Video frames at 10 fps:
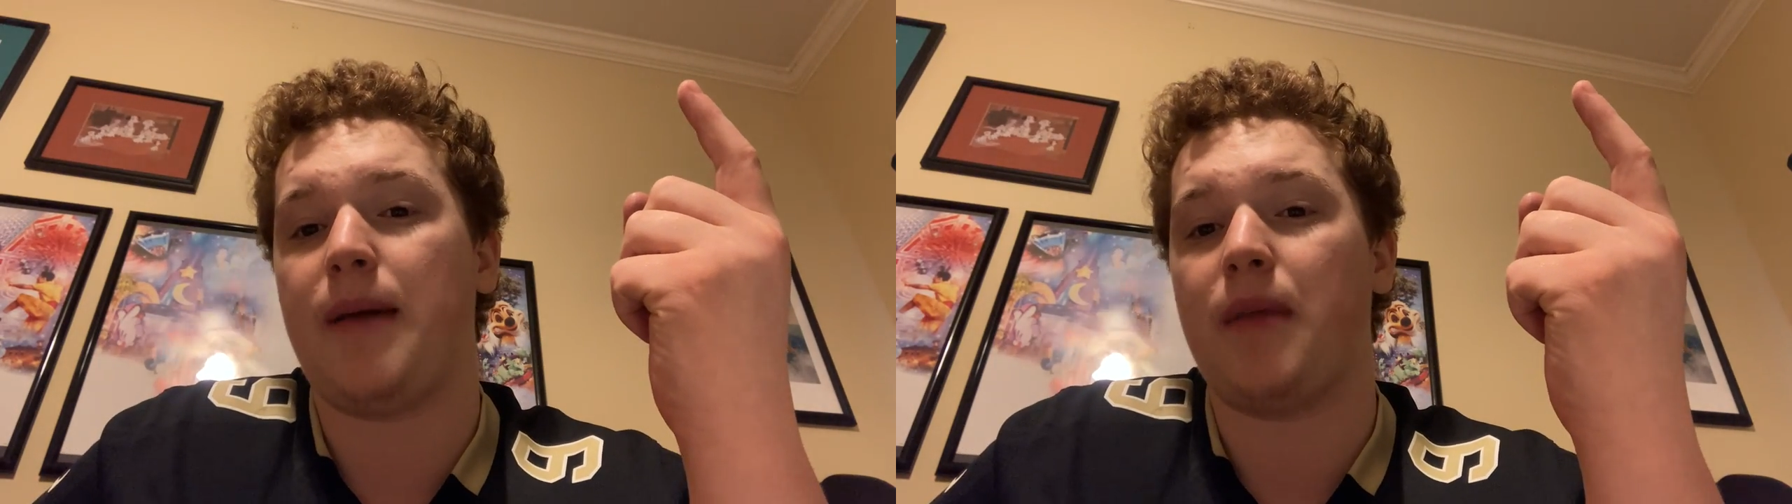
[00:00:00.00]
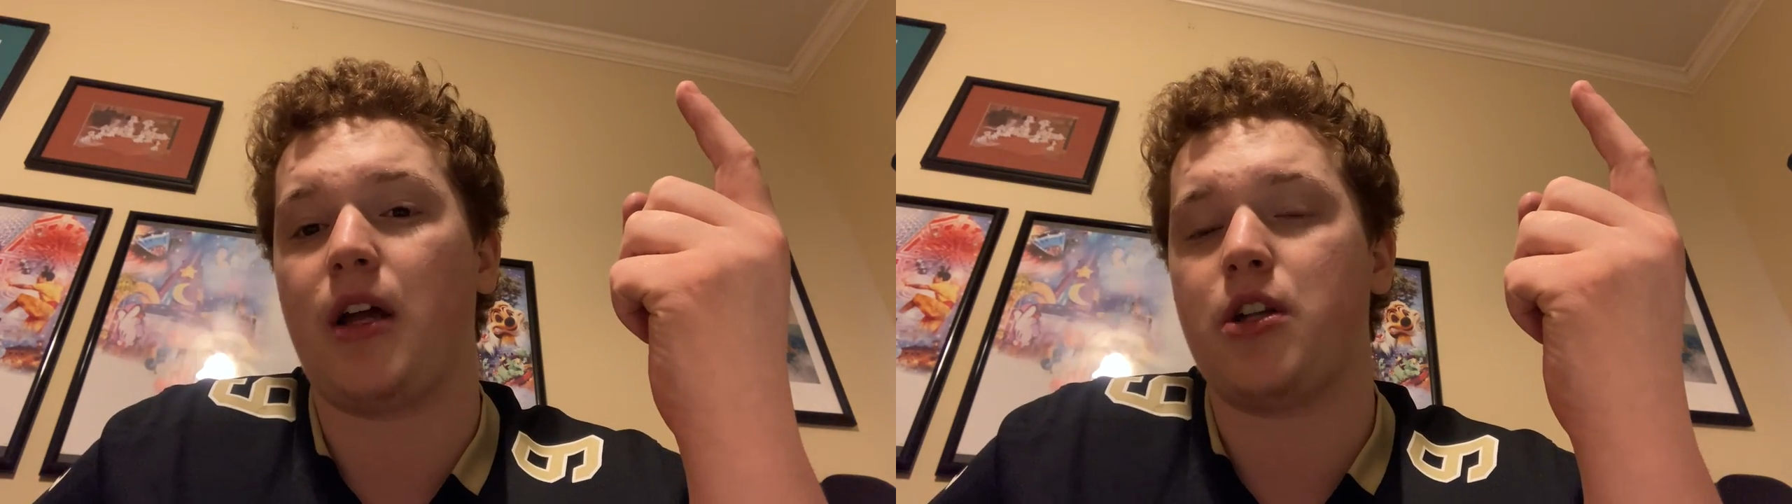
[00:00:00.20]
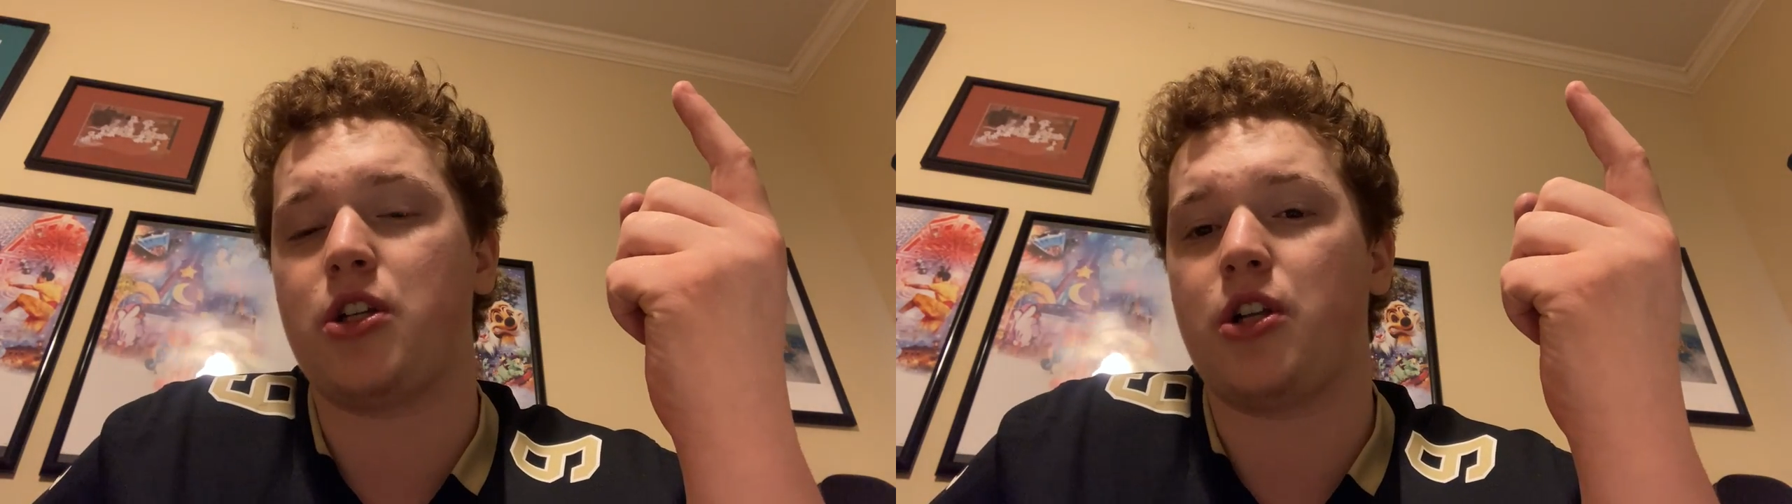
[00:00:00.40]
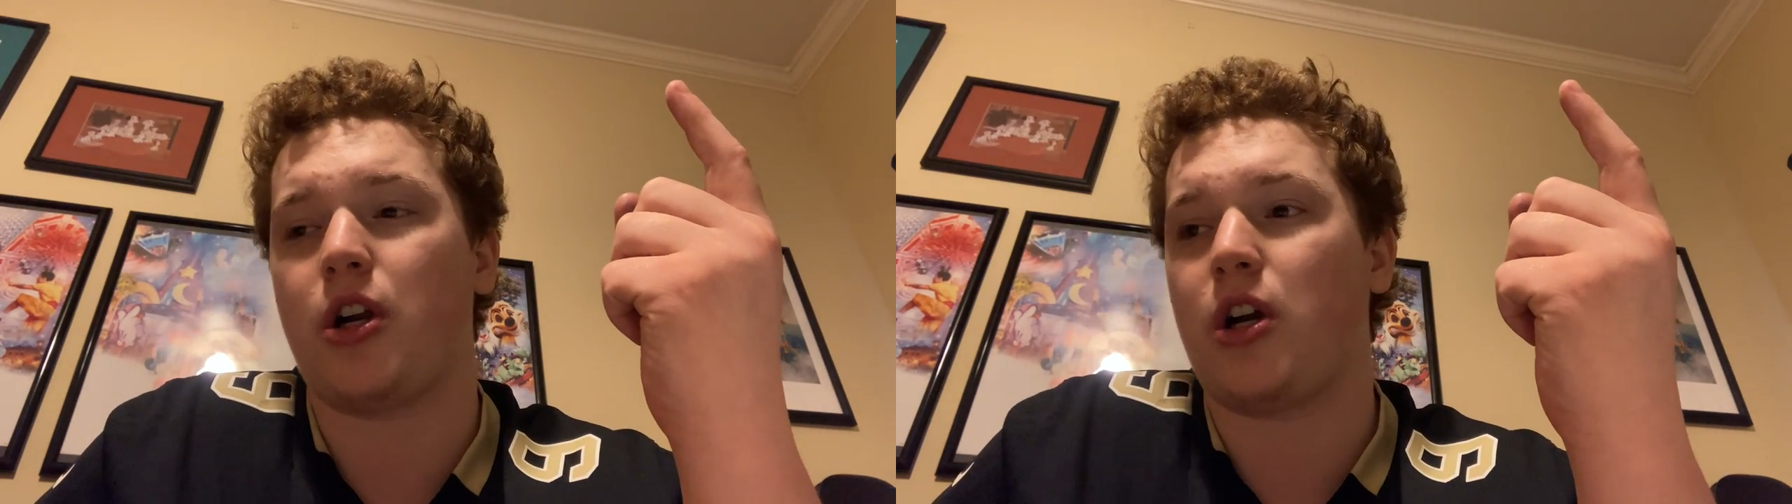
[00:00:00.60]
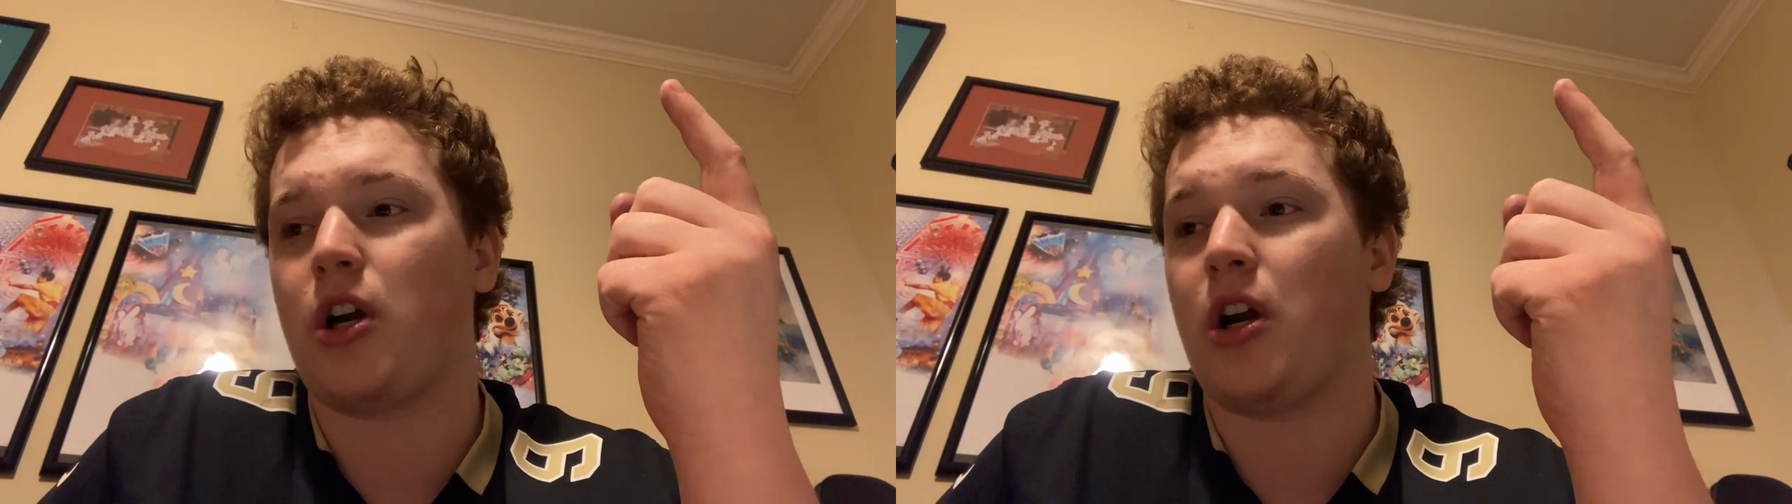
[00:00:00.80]
I'm not
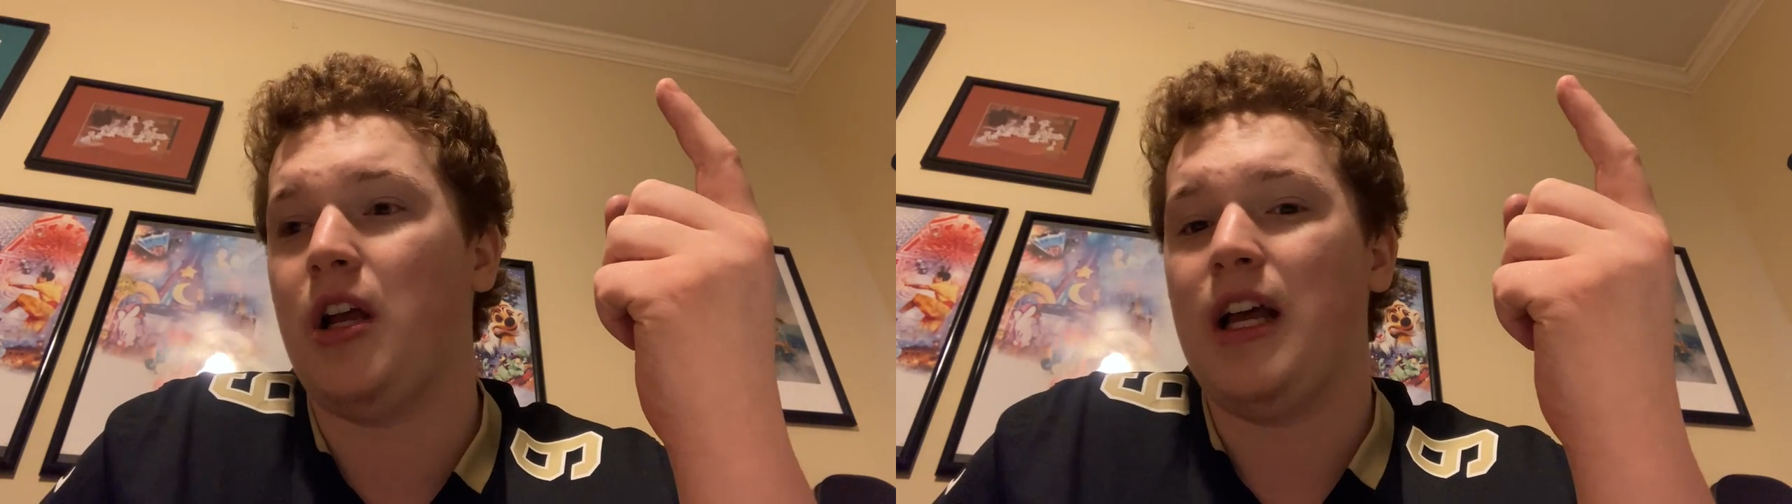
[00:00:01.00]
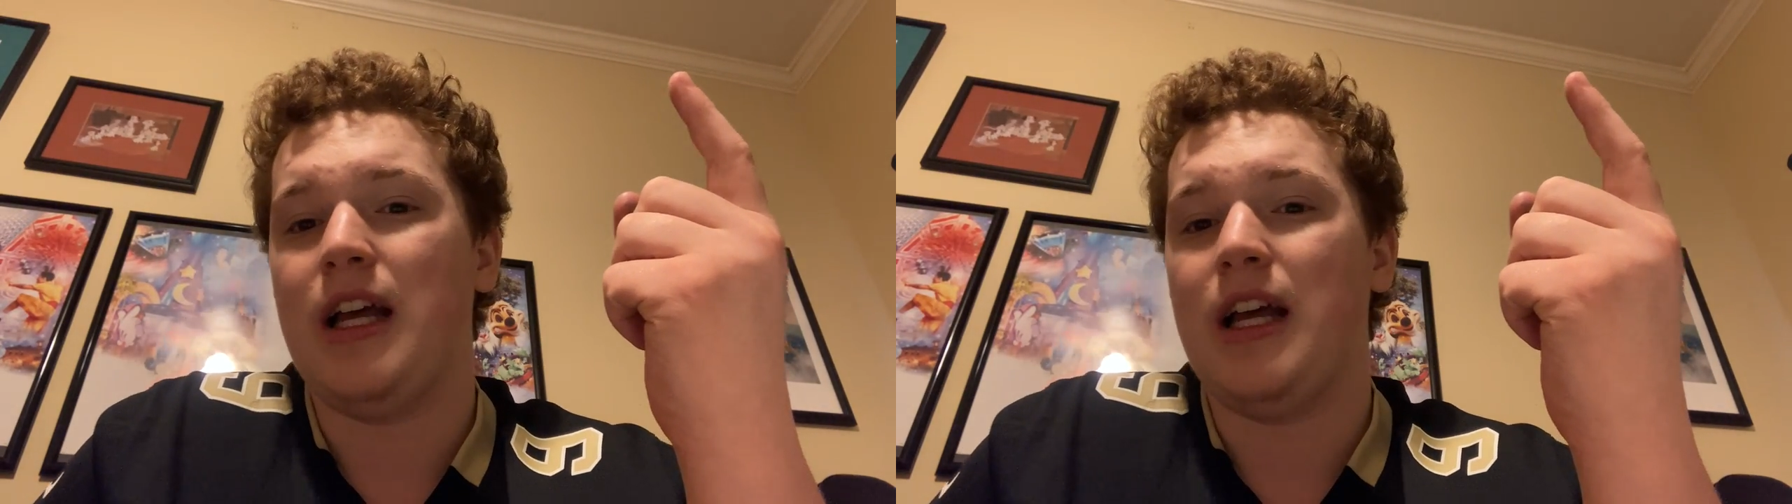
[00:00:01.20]
sure.